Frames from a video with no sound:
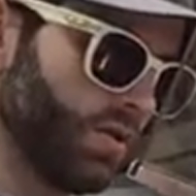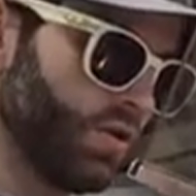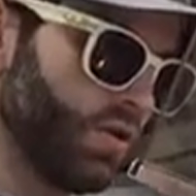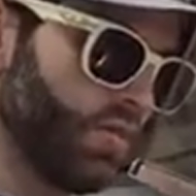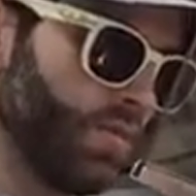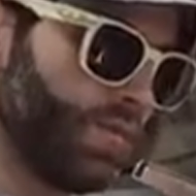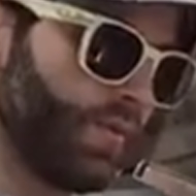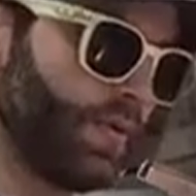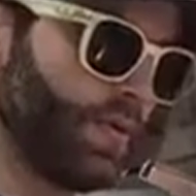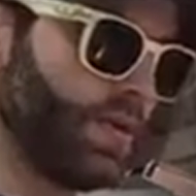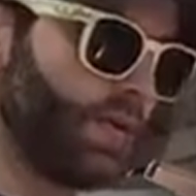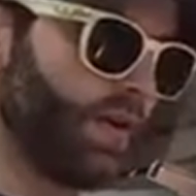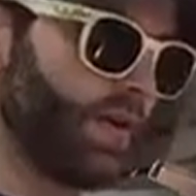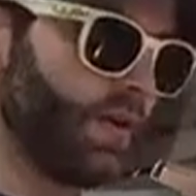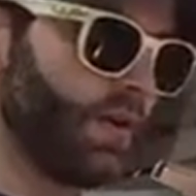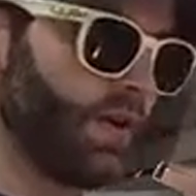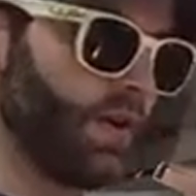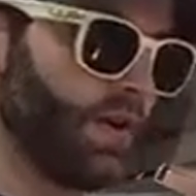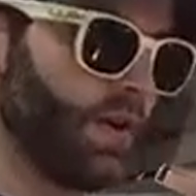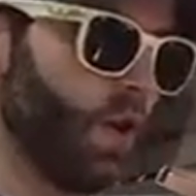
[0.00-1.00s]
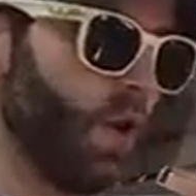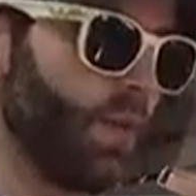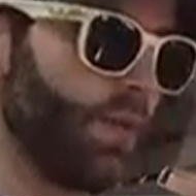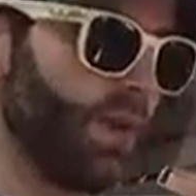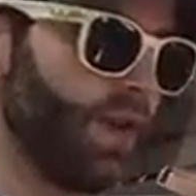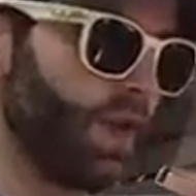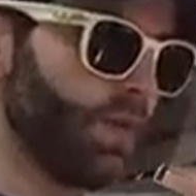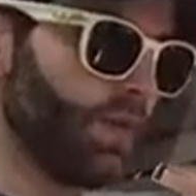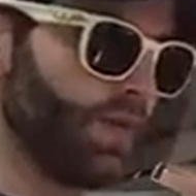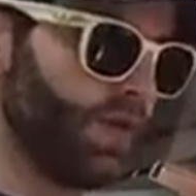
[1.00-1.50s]
small
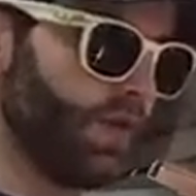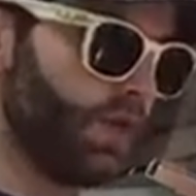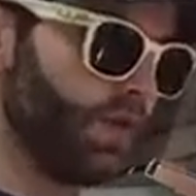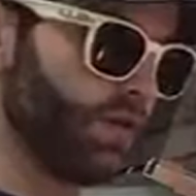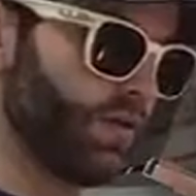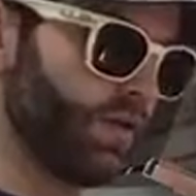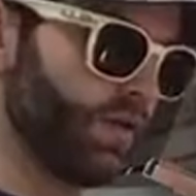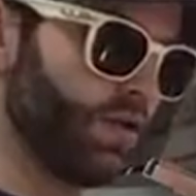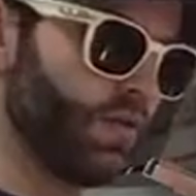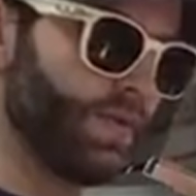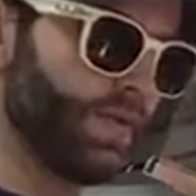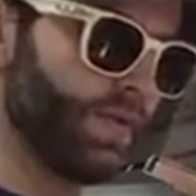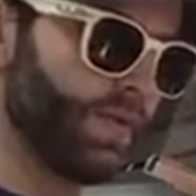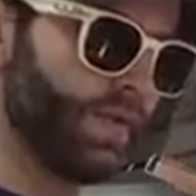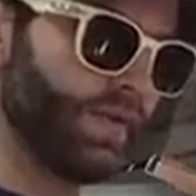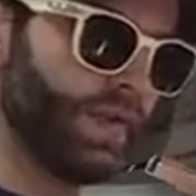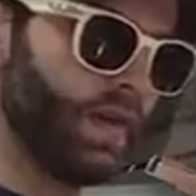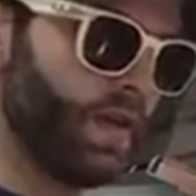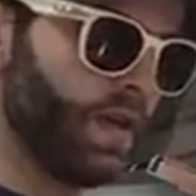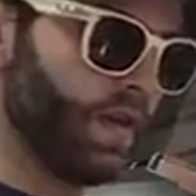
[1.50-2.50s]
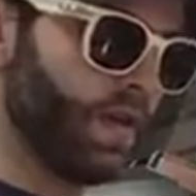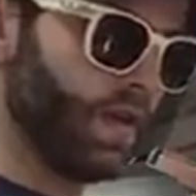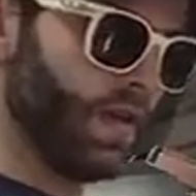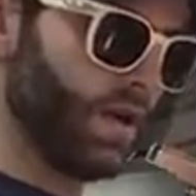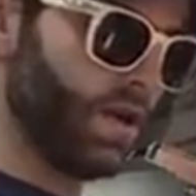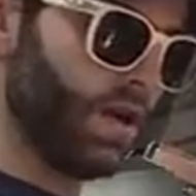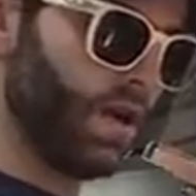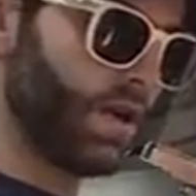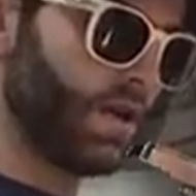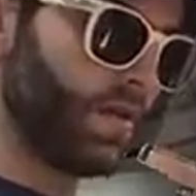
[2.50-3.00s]
loop, opening
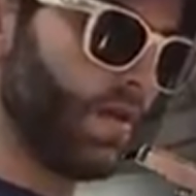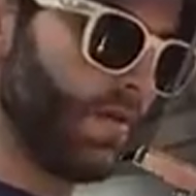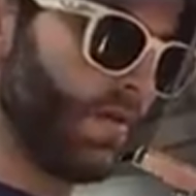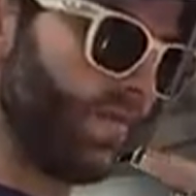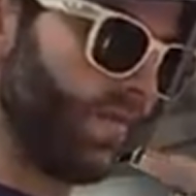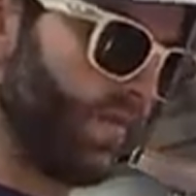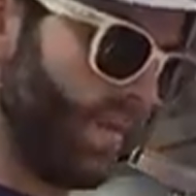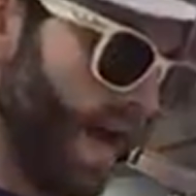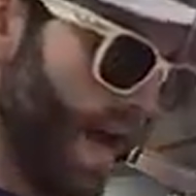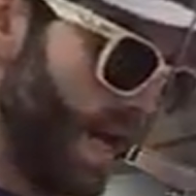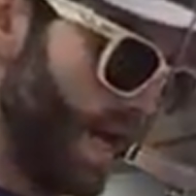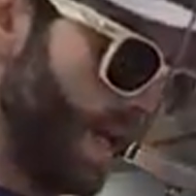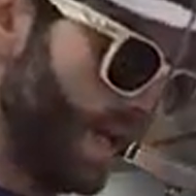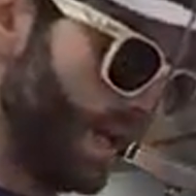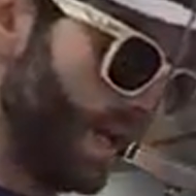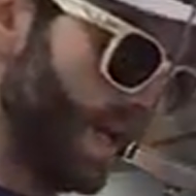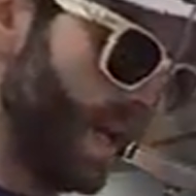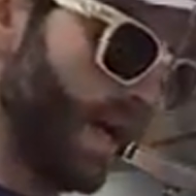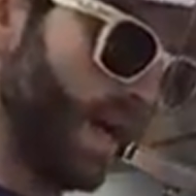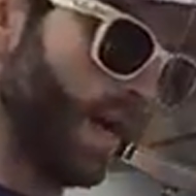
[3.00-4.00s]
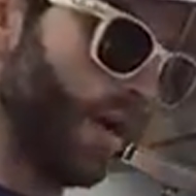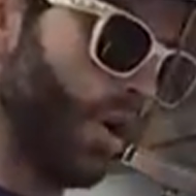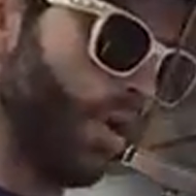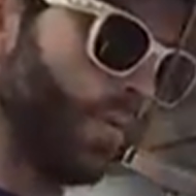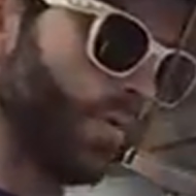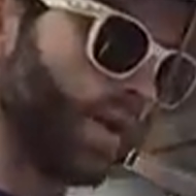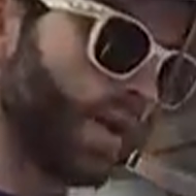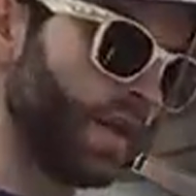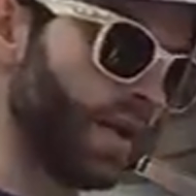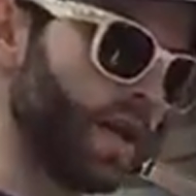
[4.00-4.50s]
within your loop, you're
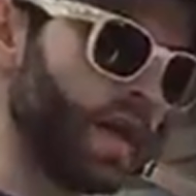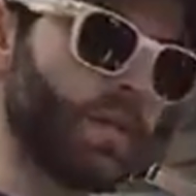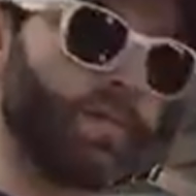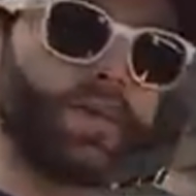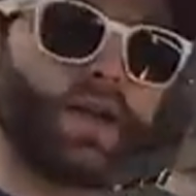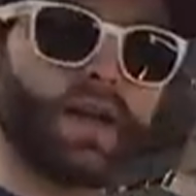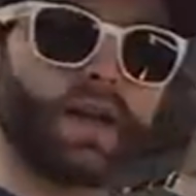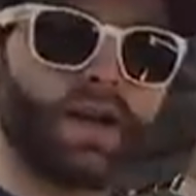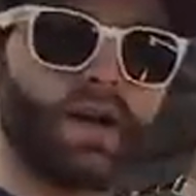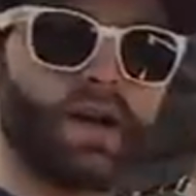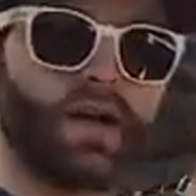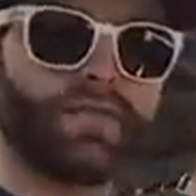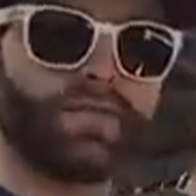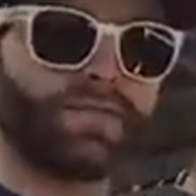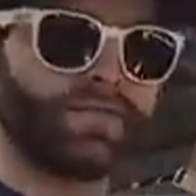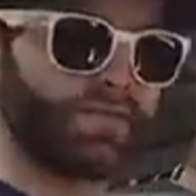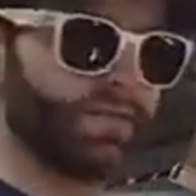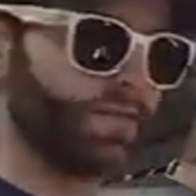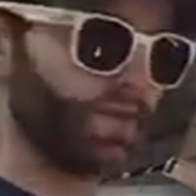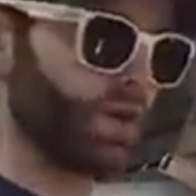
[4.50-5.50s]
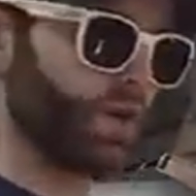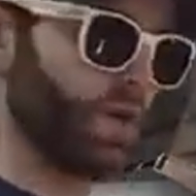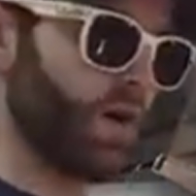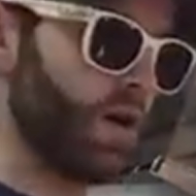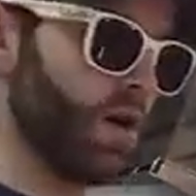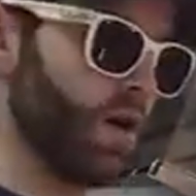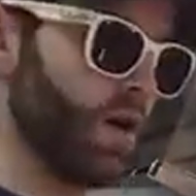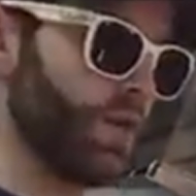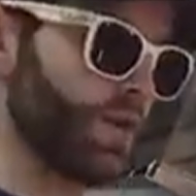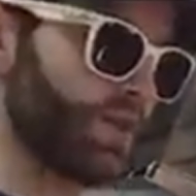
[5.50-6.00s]
going to be fighting to get it open
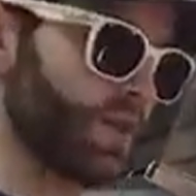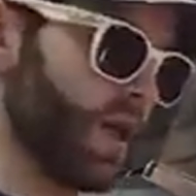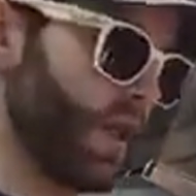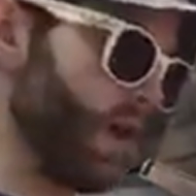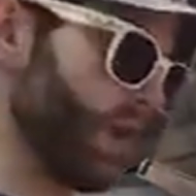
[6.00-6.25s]
and get it big